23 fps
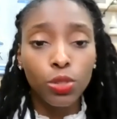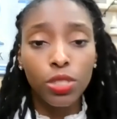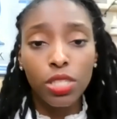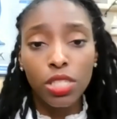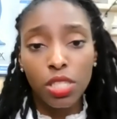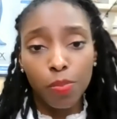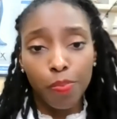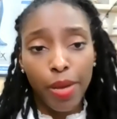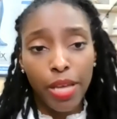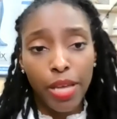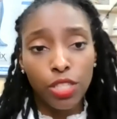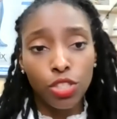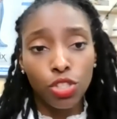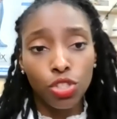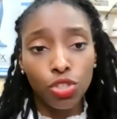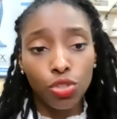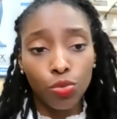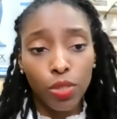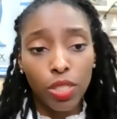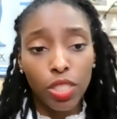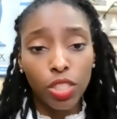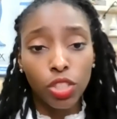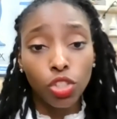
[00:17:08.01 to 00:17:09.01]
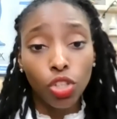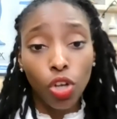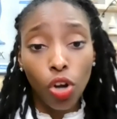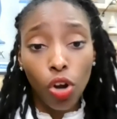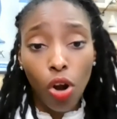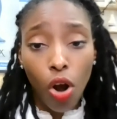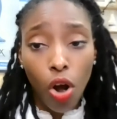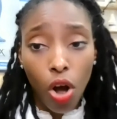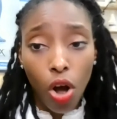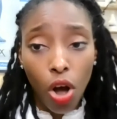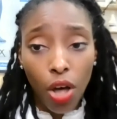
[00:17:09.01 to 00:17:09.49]
dispensaries
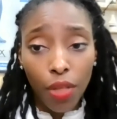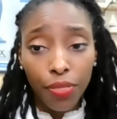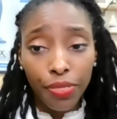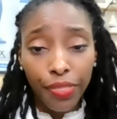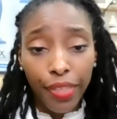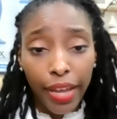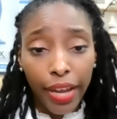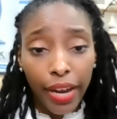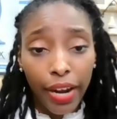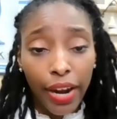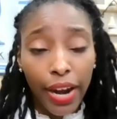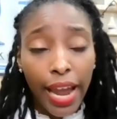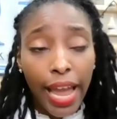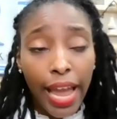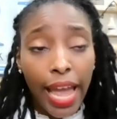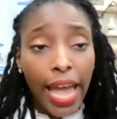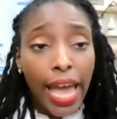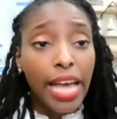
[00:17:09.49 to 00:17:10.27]
are on there.